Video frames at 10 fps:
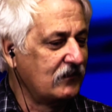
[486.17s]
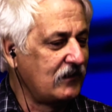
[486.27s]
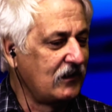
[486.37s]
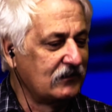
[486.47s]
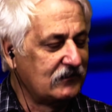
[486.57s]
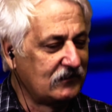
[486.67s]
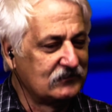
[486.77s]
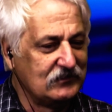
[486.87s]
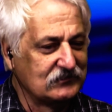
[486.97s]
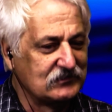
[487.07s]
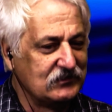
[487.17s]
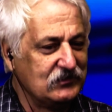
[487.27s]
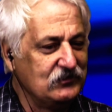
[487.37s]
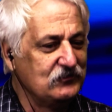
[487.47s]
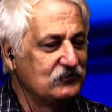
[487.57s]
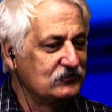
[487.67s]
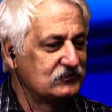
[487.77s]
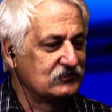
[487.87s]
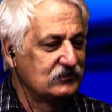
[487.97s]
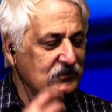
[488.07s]
And that's such a
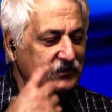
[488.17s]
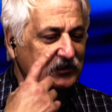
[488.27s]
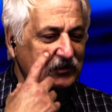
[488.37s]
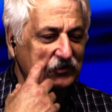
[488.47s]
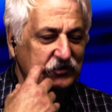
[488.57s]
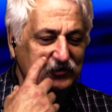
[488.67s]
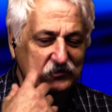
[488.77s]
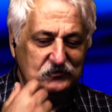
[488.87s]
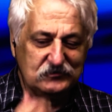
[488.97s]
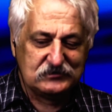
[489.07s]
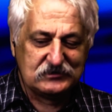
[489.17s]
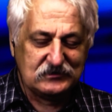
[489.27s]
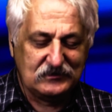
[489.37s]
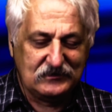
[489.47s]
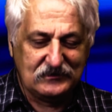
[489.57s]
huge, huge,